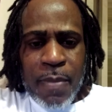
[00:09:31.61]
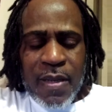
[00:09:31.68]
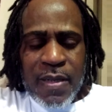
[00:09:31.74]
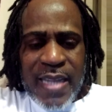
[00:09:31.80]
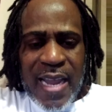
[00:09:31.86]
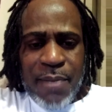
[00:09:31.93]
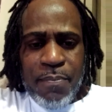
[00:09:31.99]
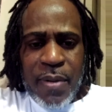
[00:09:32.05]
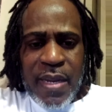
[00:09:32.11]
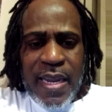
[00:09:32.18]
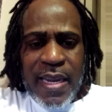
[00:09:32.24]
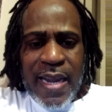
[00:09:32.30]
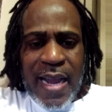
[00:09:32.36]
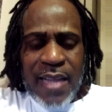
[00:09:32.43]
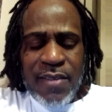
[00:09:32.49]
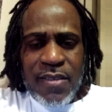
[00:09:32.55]
that
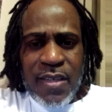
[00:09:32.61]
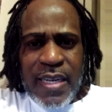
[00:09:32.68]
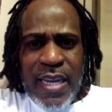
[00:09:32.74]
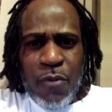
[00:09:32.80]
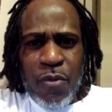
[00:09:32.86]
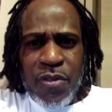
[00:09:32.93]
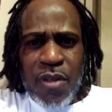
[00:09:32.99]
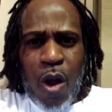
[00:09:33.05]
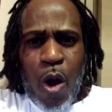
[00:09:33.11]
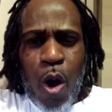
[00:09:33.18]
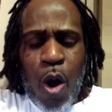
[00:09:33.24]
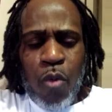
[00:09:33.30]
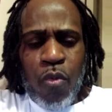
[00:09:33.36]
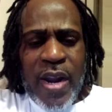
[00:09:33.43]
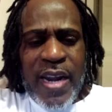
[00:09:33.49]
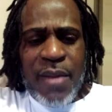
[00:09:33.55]
being God's son, it was
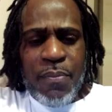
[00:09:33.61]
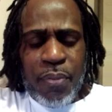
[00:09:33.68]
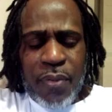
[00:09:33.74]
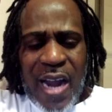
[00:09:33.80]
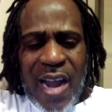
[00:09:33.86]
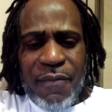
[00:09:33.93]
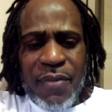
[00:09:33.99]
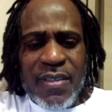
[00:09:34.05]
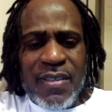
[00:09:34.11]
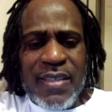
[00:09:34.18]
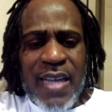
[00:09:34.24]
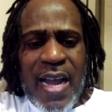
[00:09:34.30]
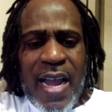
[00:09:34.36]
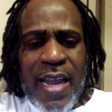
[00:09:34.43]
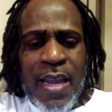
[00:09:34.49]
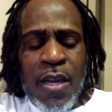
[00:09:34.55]
already
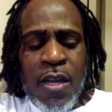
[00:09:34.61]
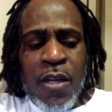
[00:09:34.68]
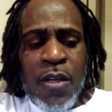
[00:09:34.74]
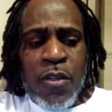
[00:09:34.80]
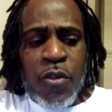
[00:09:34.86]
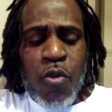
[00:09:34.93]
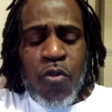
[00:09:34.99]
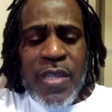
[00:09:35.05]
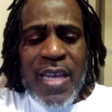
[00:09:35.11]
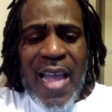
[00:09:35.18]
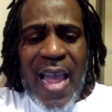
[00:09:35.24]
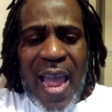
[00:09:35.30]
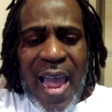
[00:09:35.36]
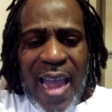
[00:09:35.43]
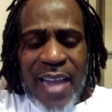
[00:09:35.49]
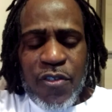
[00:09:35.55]
prophesied through
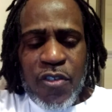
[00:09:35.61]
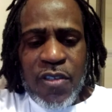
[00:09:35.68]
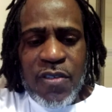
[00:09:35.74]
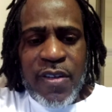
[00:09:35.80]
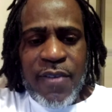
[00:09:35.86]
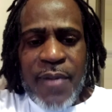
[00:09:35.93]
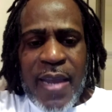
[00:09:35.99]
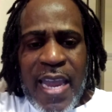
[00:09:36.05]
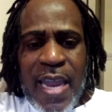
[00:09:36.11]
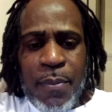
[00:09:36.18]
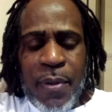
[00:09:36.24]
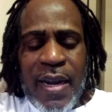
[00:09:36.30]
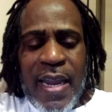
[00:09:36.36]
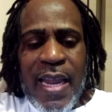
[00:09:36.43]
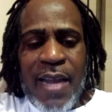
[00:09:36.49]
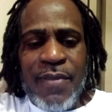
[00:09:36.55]
the actions of
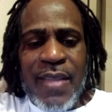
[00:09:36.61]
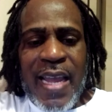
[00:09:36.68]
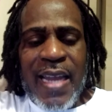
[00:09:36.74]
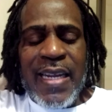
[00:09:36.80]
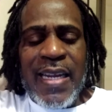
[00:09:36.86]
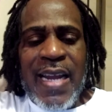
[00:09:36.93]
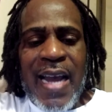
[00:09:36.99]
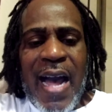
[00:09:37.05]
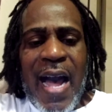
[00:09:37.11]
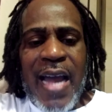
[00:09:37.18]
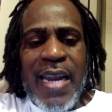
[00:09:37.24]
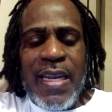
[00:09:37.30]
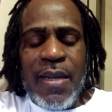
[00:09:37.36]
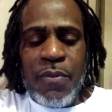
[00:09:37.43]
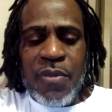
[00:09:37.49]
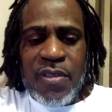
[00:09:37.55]
Abraham that
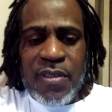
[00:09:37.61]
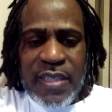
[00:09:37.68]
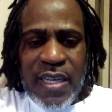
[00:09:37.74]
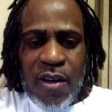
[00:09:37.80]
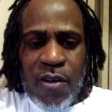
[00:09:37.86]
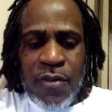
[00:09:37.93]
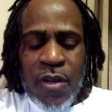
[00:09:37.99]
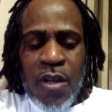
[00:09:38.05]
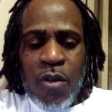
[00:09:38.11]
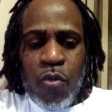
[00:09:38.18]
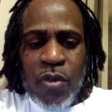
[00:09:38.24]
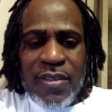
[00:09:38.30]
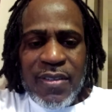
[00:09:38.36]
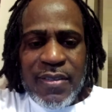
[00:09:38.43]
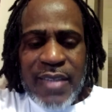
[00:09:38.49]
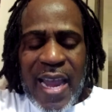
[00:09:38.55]
God himself
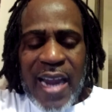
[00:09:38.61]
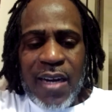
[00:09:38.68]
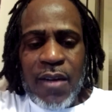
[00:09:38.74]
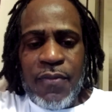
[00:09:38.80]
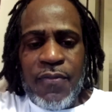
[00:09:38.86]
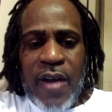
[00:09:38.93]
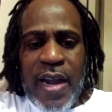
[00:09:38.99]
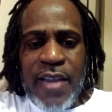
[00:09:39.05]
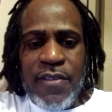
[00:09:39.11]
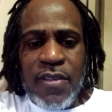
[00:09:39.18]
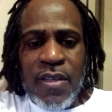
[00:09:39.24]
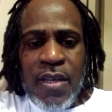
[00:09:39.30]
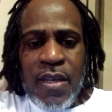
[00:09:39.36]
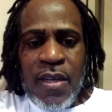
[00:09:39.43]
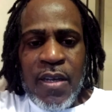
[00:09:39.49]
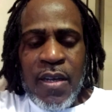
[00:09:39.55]
would sacrifice
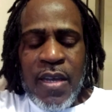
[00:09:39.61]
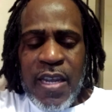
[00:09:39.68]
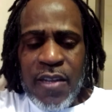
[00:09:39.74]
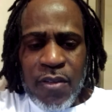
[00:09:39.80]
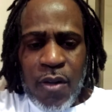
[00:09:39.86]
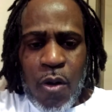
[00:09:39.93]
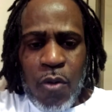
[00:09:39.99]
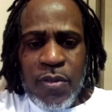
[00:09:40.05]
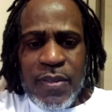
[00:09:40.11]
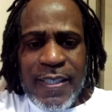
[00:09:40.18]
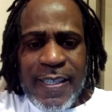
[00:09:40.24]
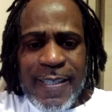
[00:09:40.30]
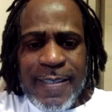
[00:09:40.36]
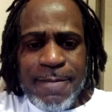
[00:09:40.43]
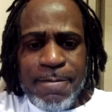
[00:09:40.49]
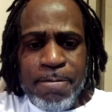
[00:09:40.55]
his own
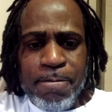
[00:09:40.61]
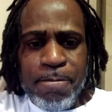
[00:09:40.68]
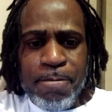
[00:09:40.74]
son.